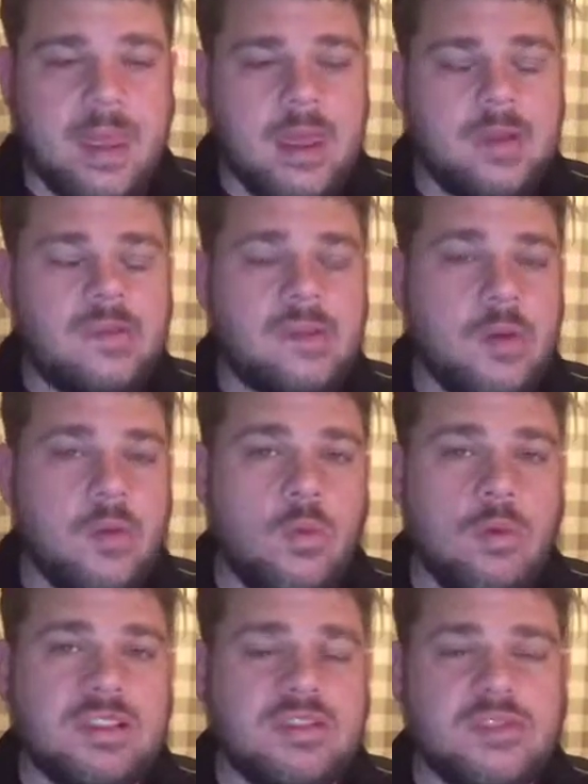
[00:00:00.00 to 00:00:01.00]
So
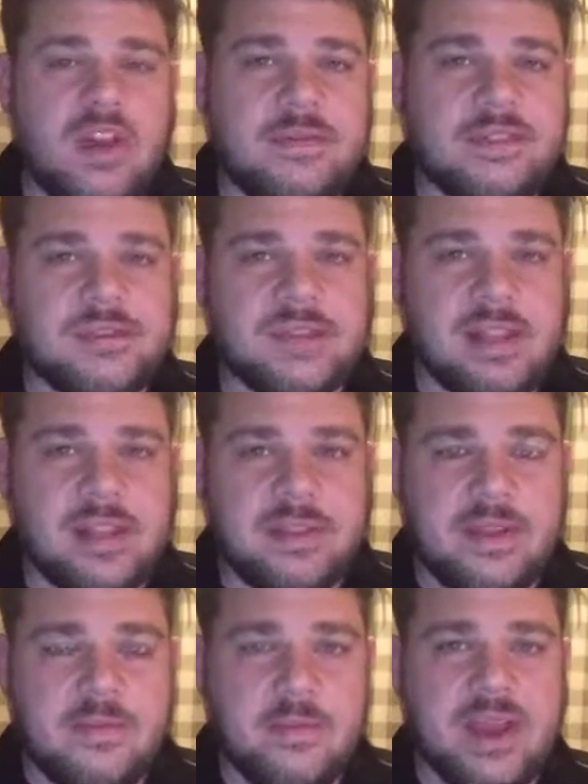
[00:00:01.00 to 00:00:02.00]
once those officers collect the
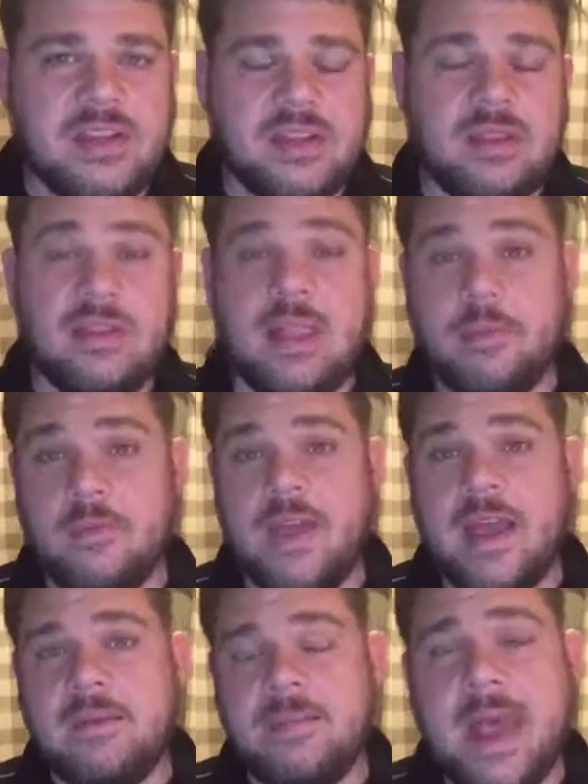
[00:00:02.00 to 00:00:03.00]
information, they
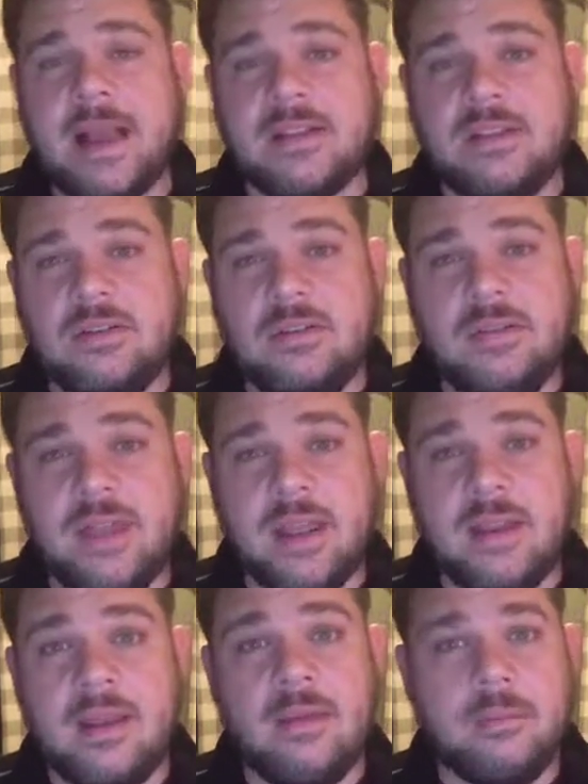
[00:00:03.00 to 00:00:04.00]
provide it back to
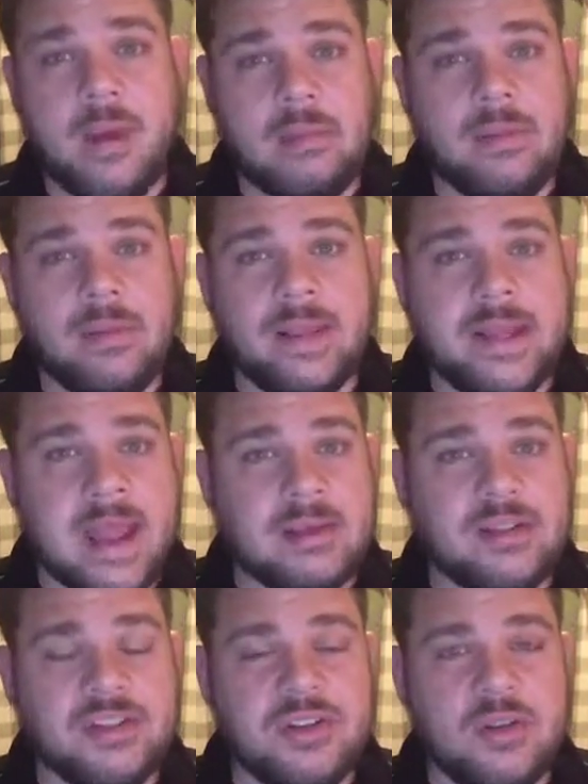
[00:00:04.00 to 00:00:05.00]
then probably an
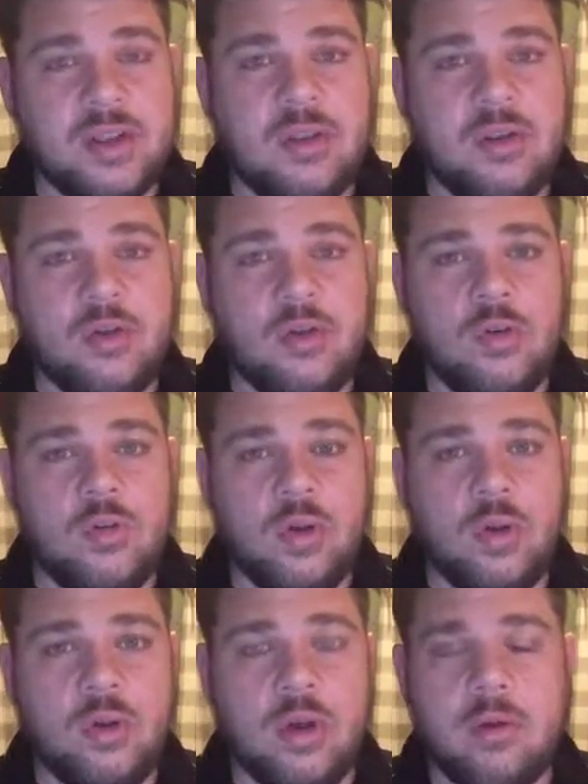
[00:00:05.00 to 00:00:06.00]
analyst unit who
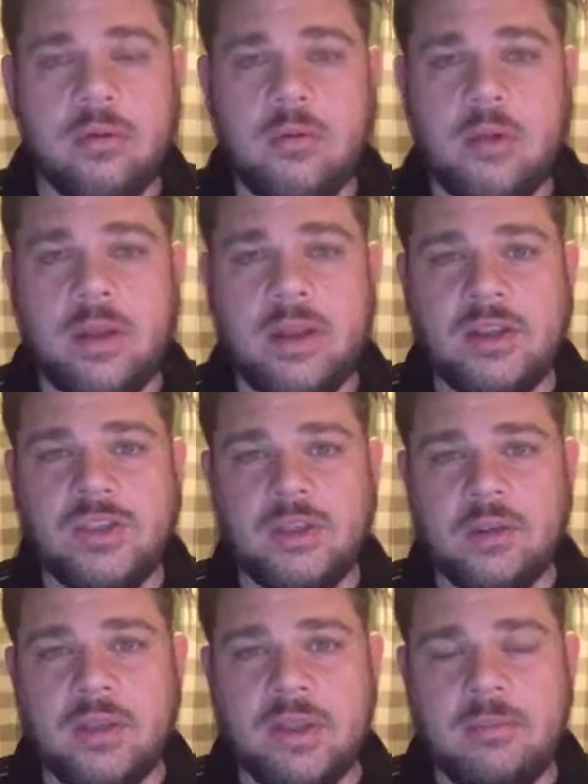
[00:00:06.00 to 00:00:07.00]
will go through it,
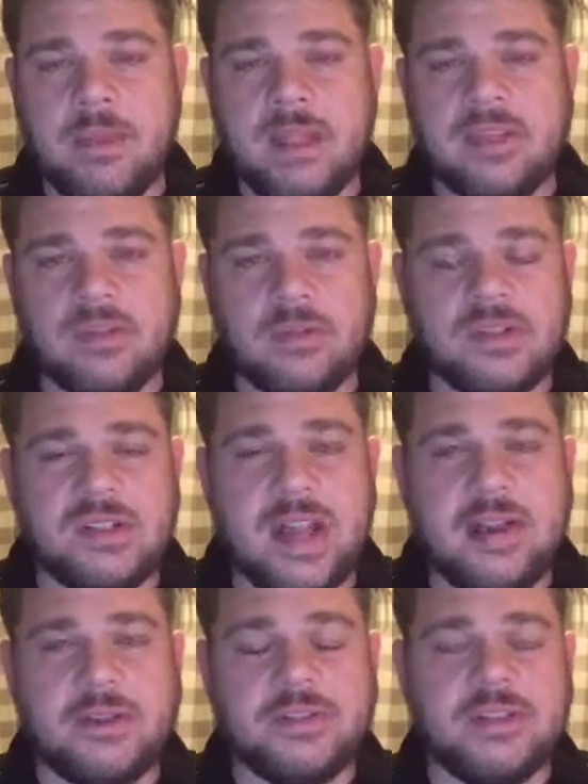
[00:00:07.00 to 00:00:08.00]
ensure that it meets certain
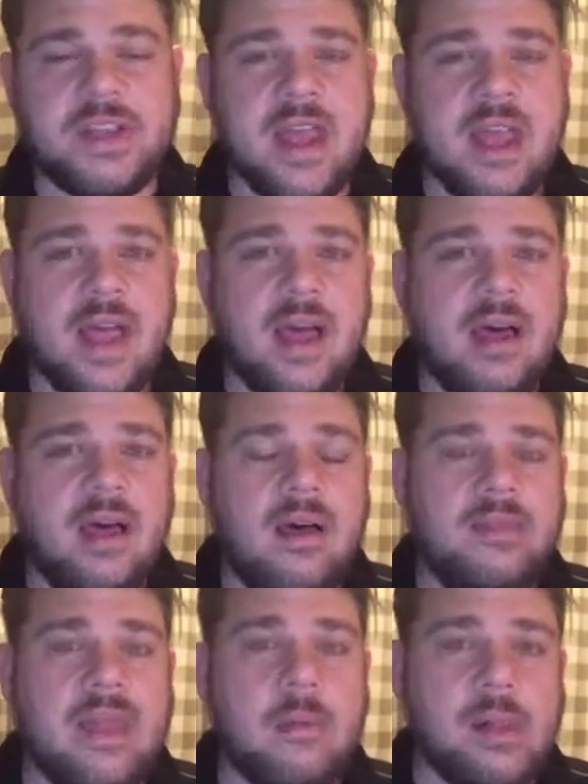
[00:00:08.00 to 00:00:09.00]
standards.
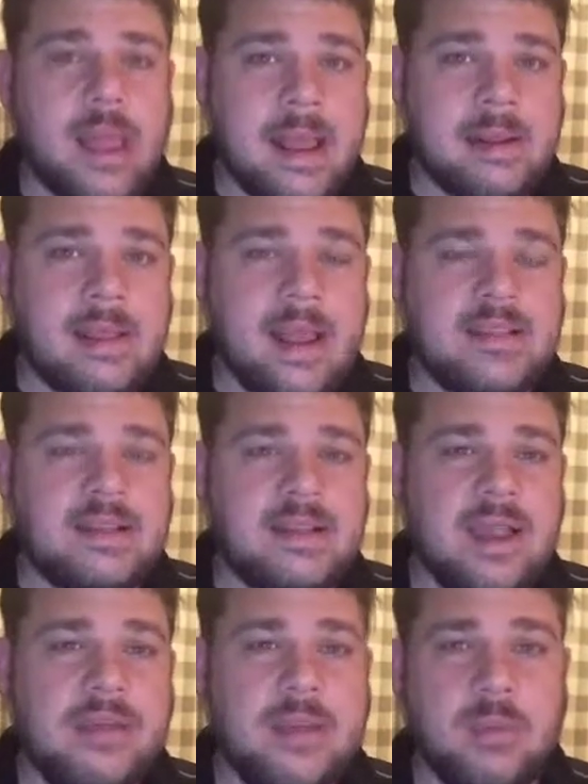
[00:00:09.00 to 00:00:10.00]
They will analyze it
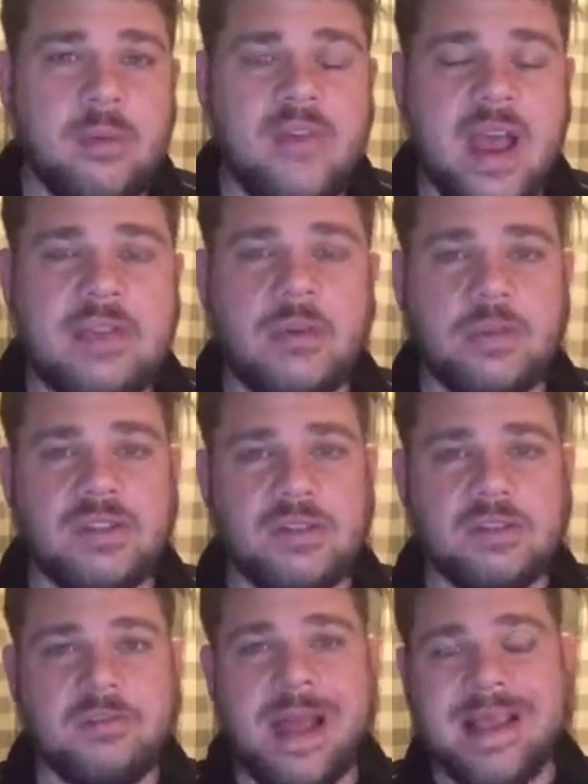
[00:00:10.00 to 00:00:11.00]
and then provide the
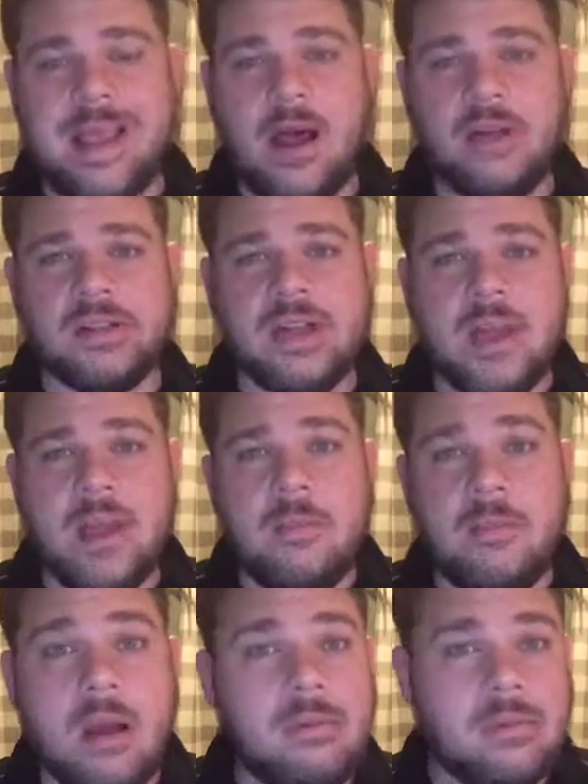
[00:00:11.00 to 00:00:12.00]
results back out,
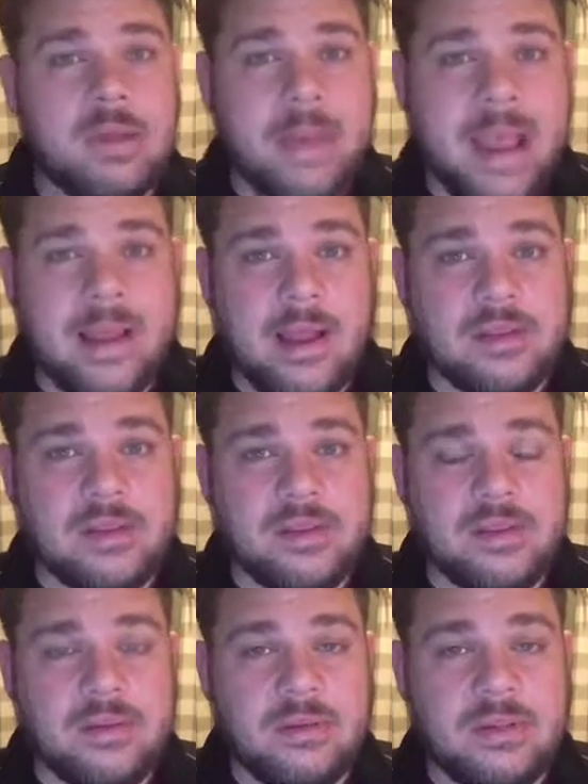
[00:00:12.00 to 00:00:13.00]
probably back out to